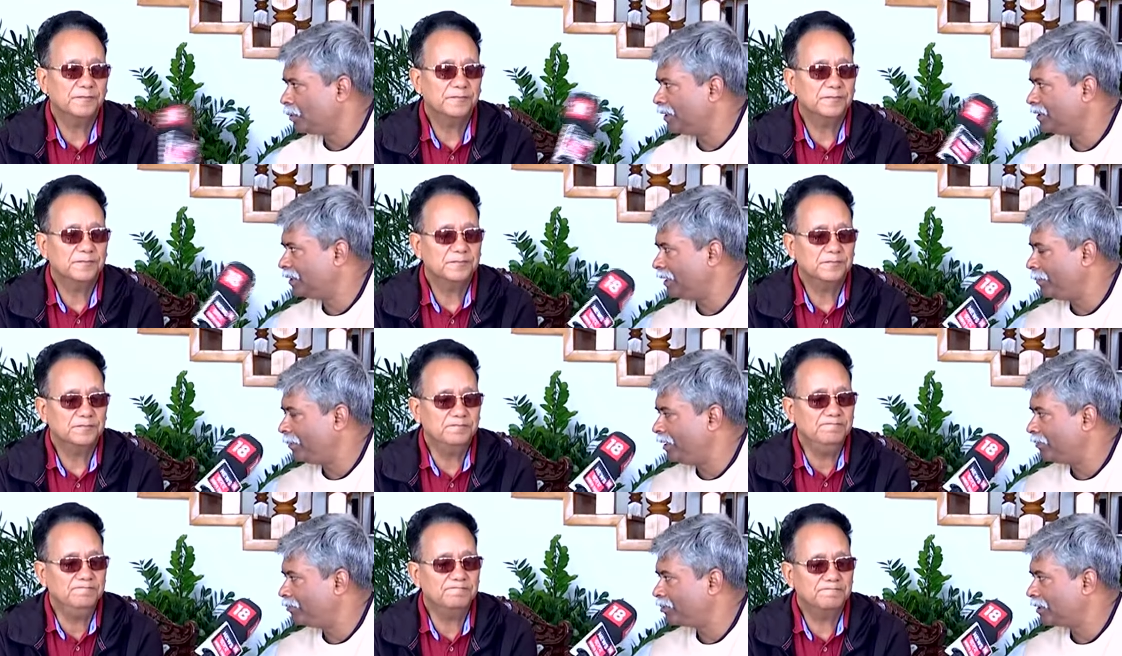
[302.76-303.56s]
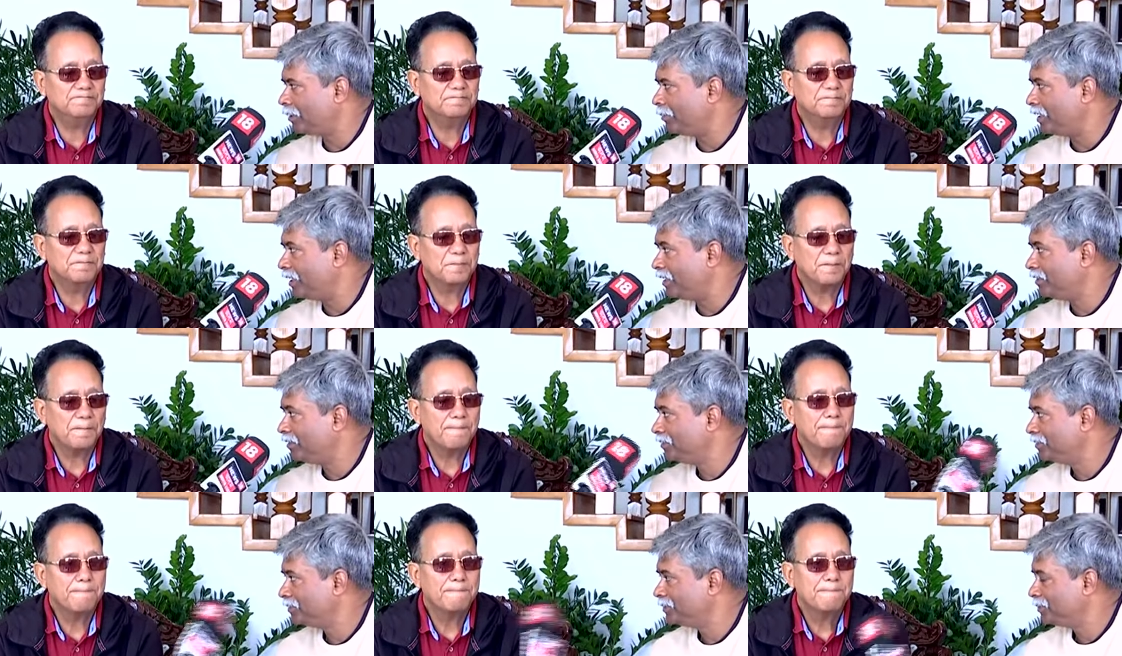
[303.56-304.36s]
Speaker 1: want M N F to come again?
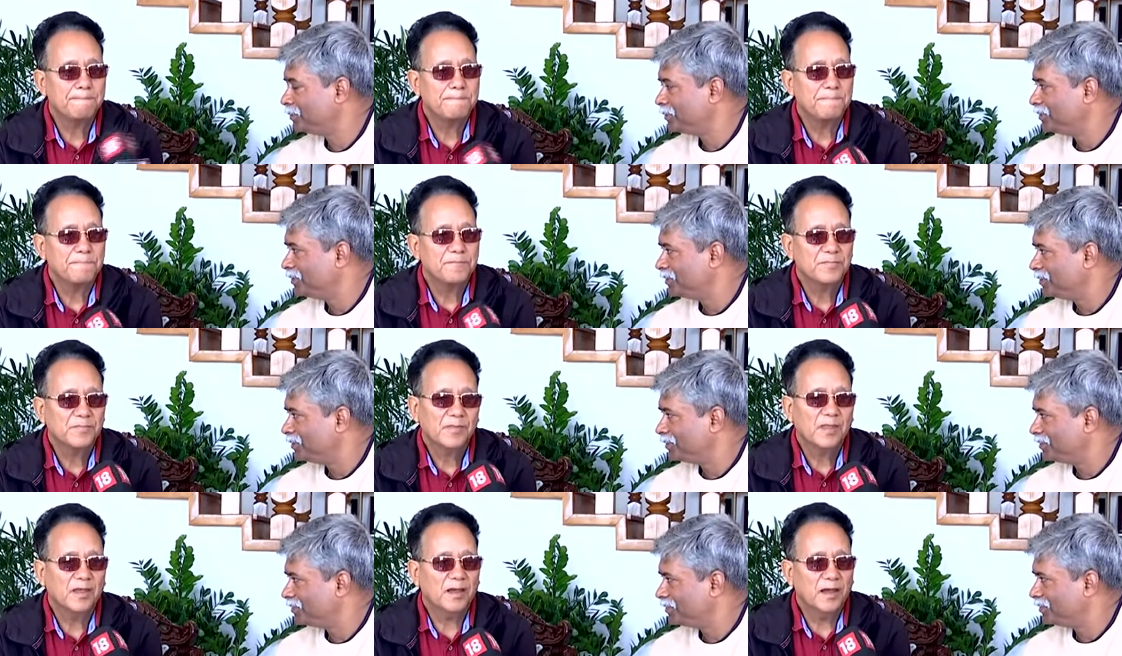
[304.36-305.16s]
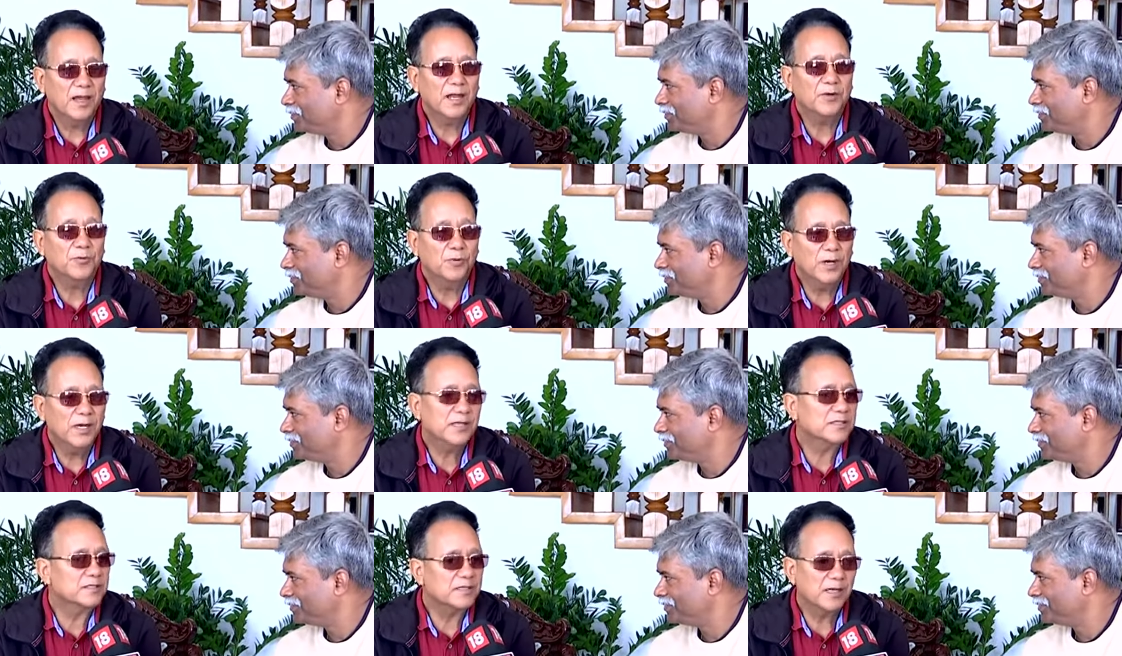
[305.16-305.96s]
Speaker 2: I
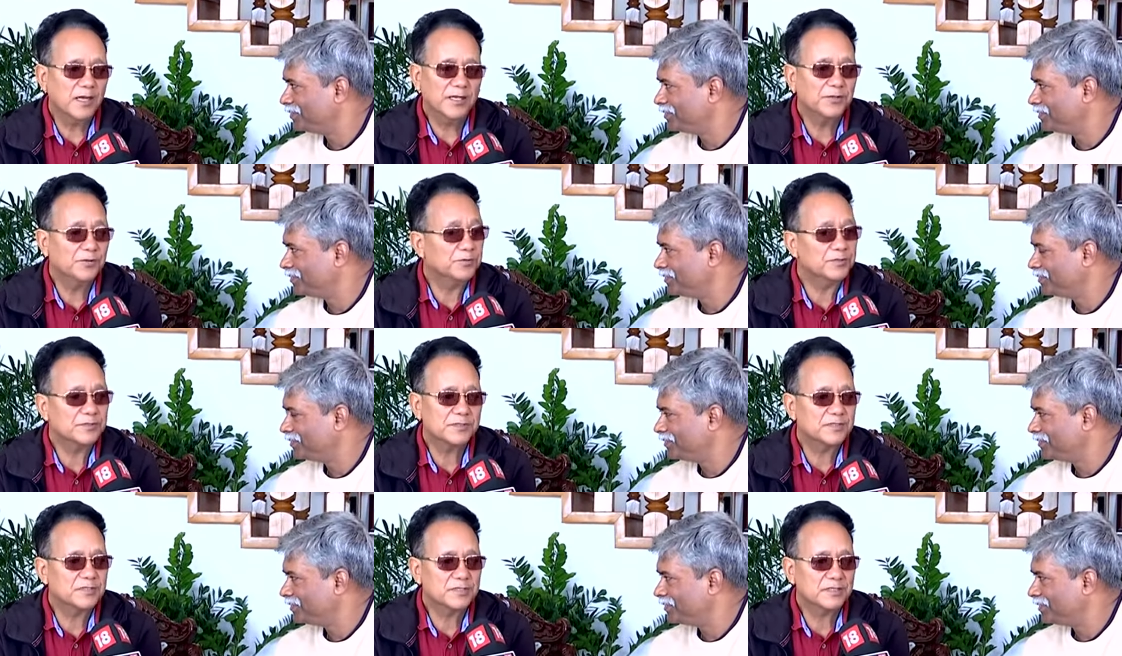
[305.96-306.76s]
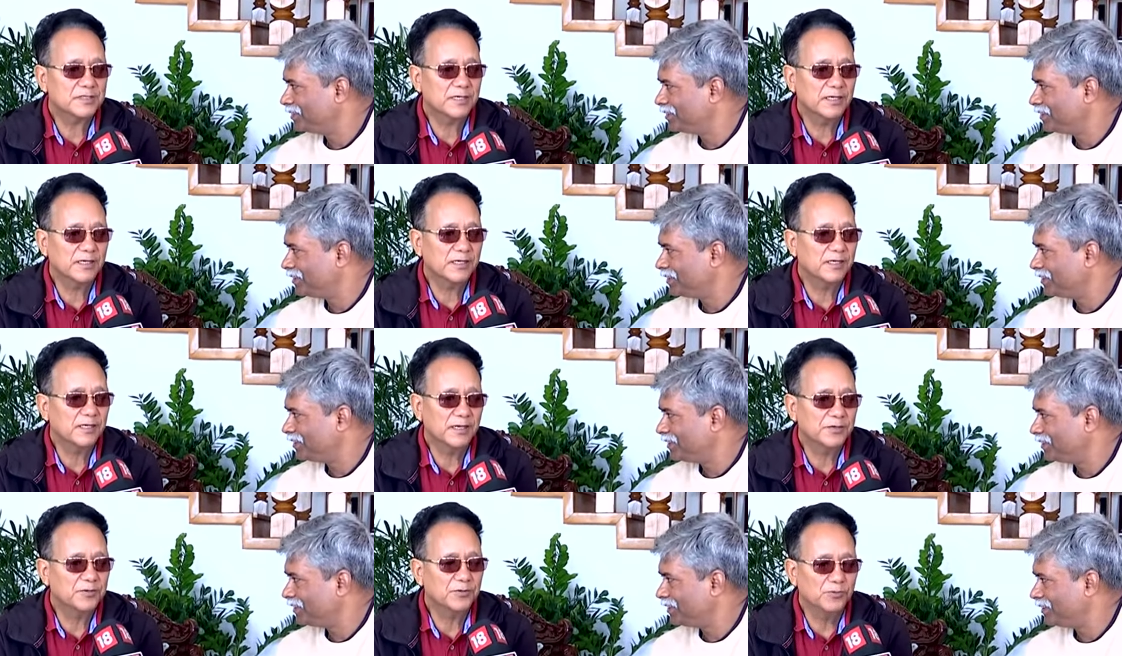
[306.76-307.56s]
want, I don't say
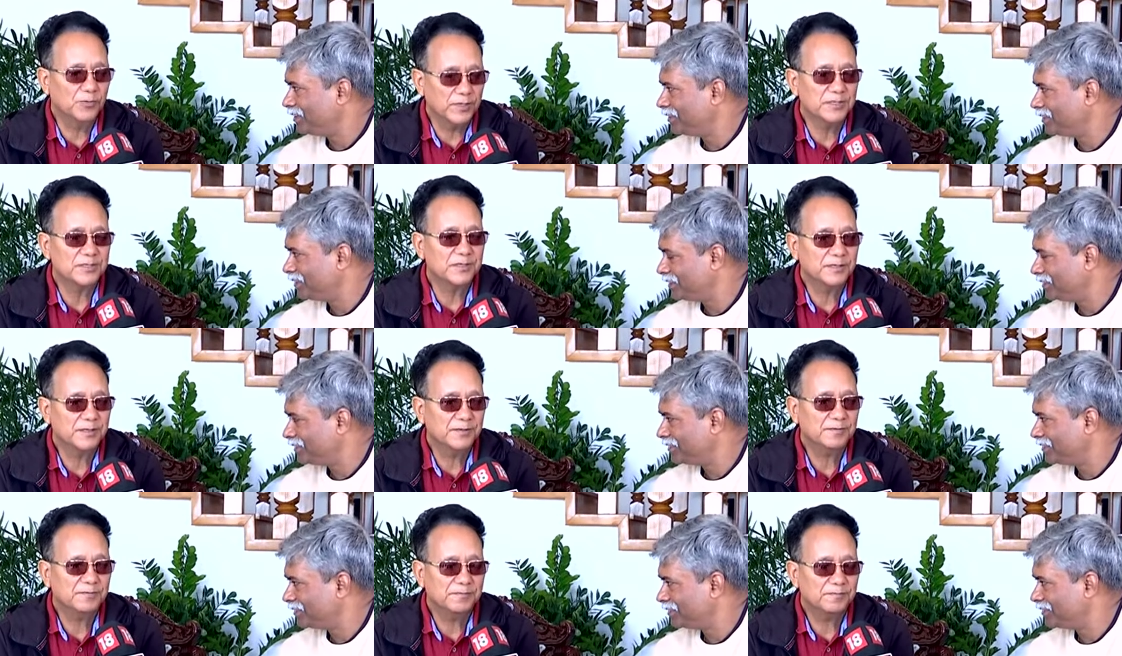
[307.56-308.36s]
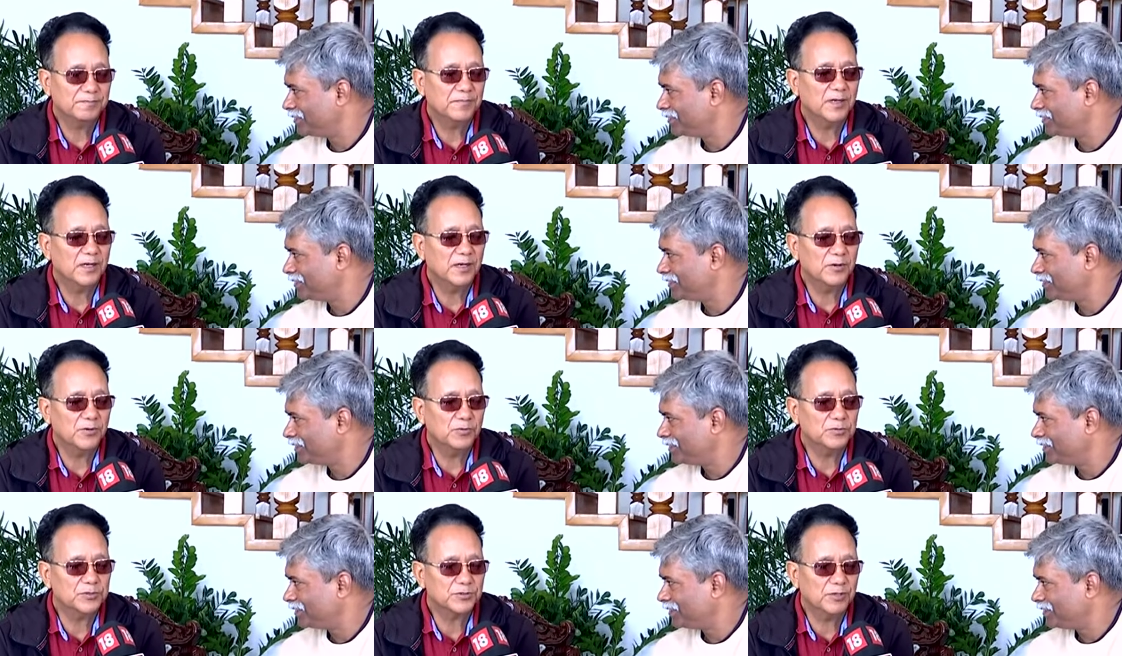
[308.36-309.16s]
I don't want. Uh,
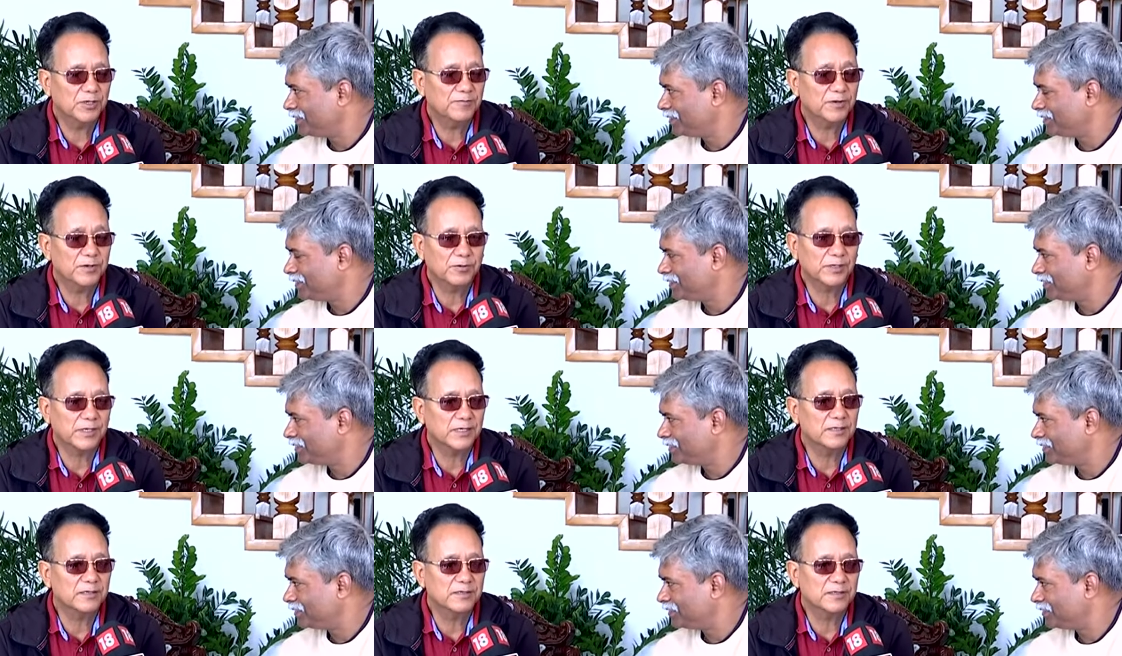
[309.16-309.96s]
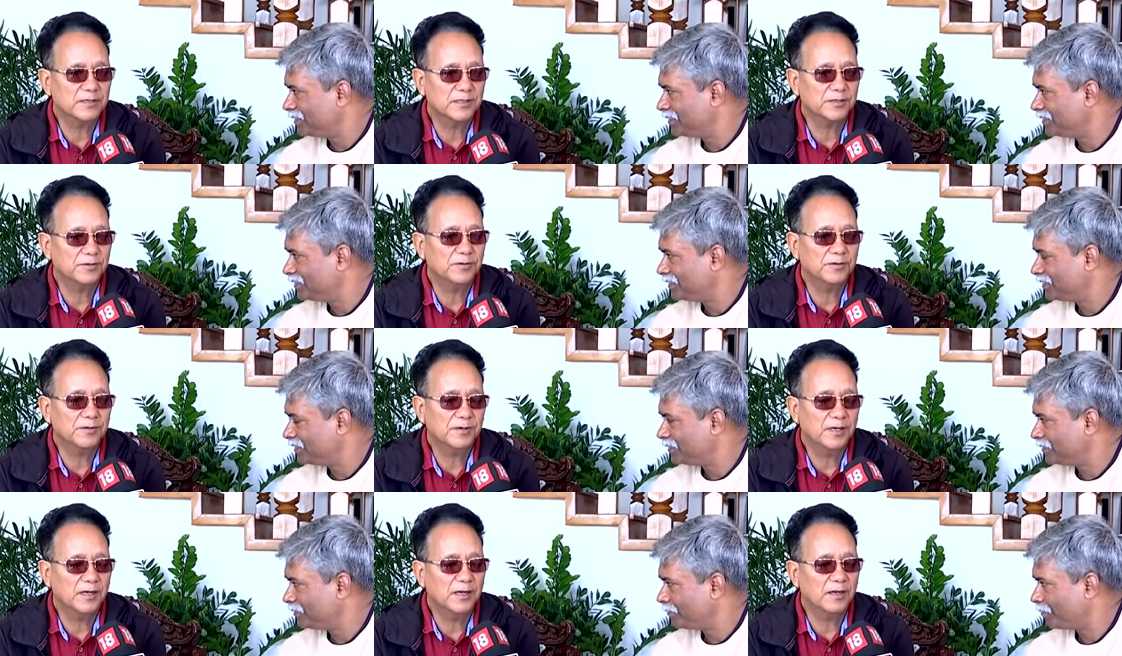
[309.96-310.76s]
whosoever we can, you know,
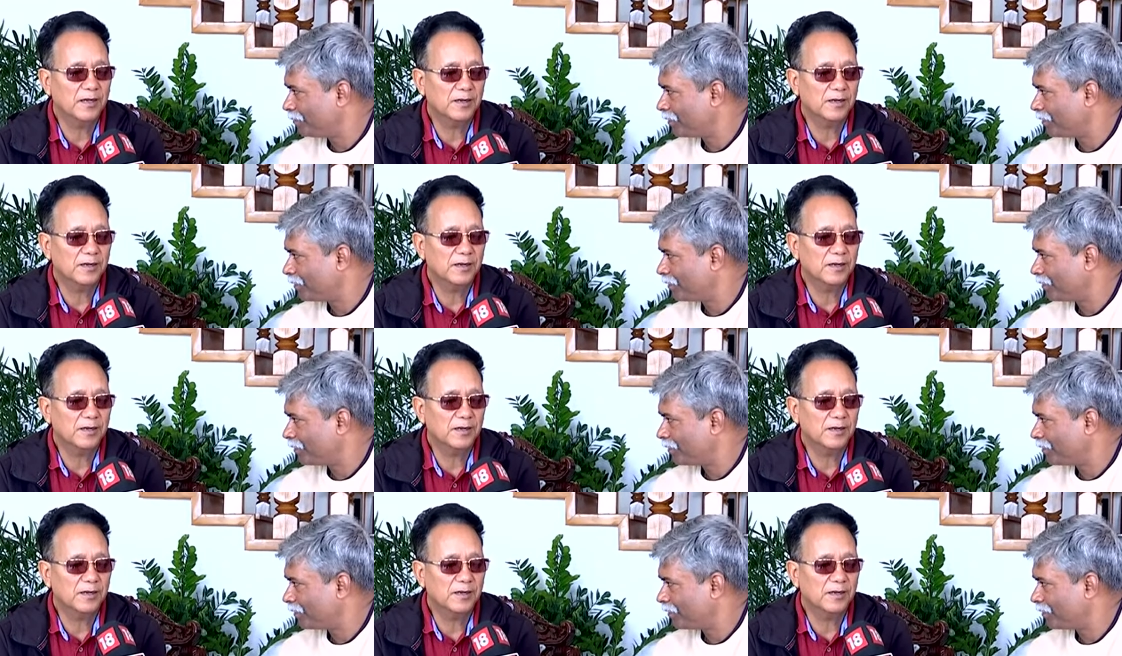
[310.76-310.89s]
uh,